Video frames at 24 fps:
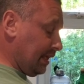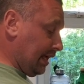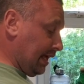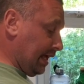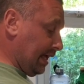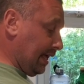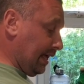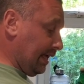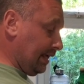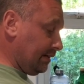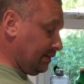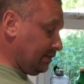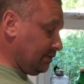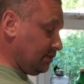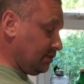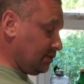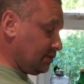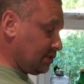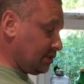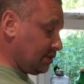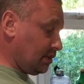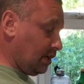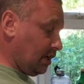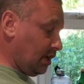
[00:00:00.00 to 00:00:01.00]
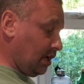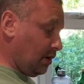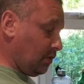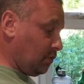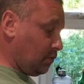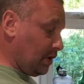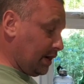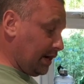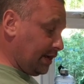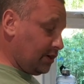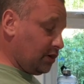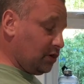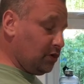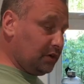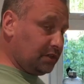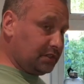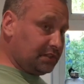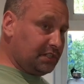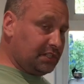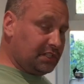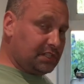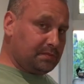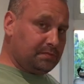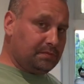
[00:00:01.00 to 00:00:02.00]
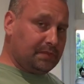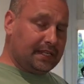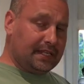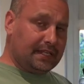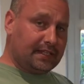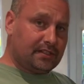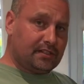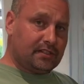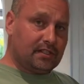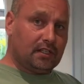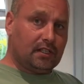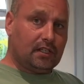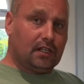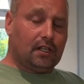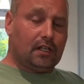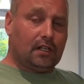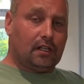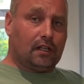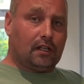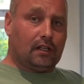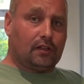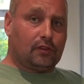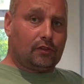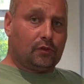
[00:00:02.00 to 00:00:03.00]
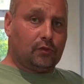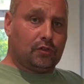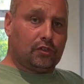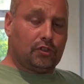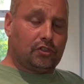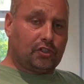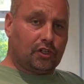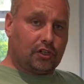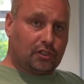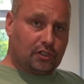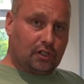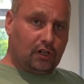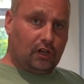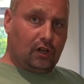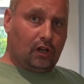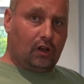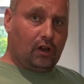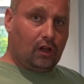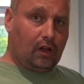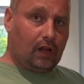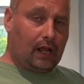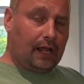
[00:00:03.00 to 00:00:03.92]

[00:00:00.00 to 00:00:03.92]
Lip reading: and when I cooked this meat, there was just a lot.